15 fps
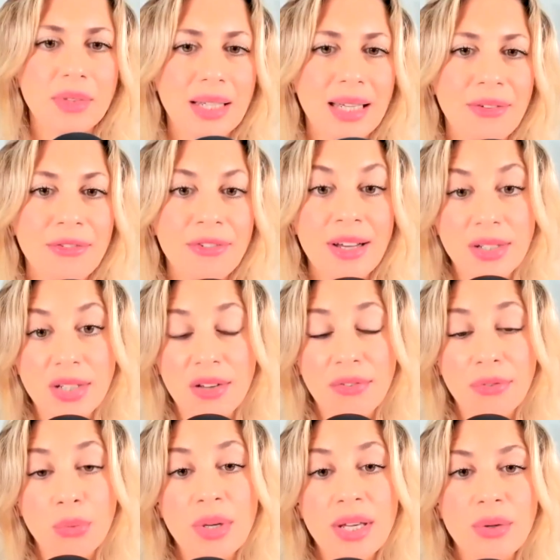In fact, if
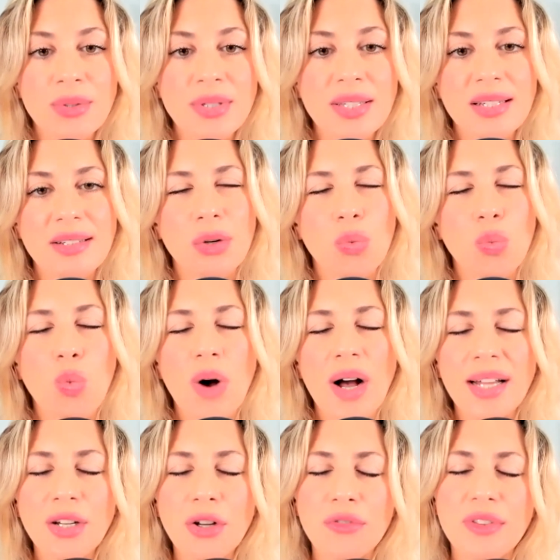we consider
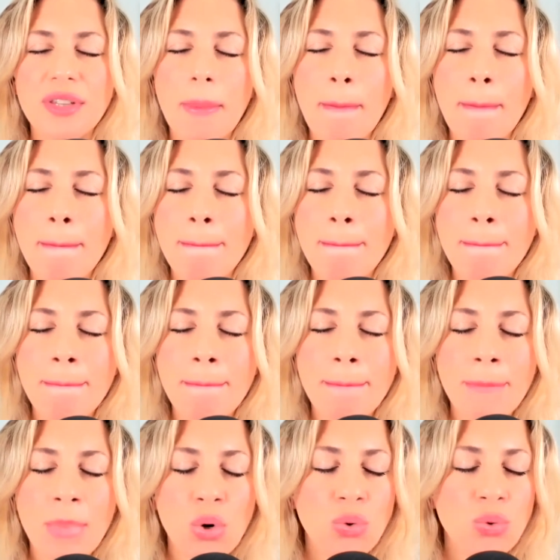one of the
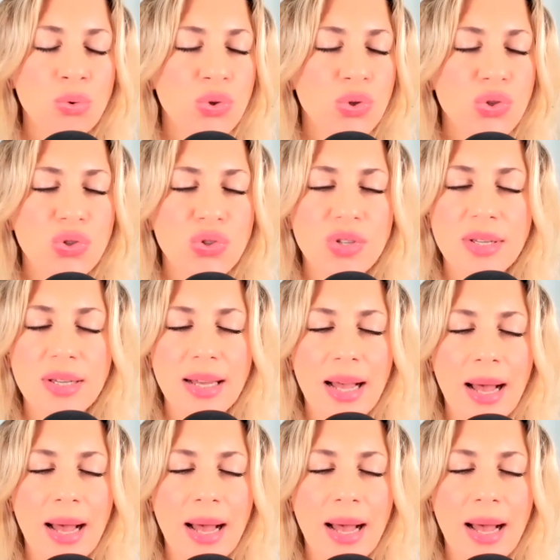most